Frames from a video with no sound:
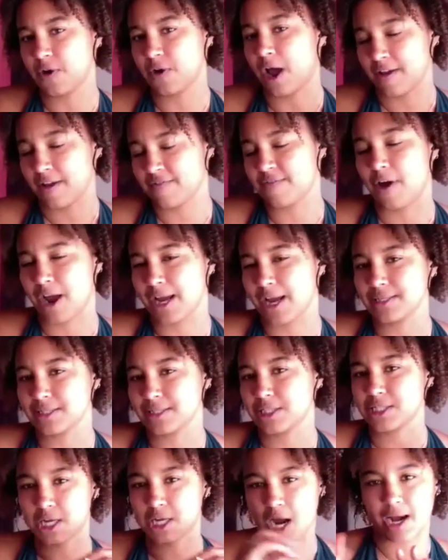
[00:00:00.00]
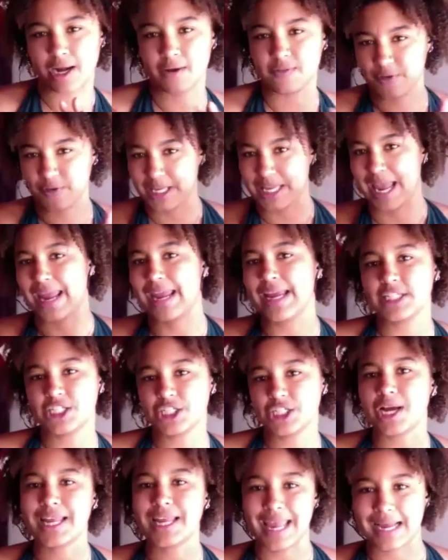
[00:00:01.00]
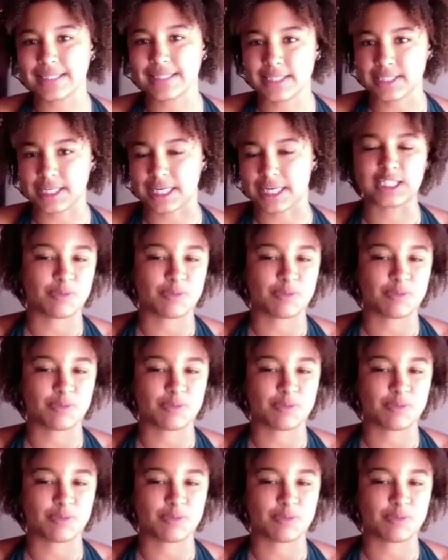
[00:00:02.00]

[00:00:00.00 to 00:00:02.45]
I find, to kind of gauge against,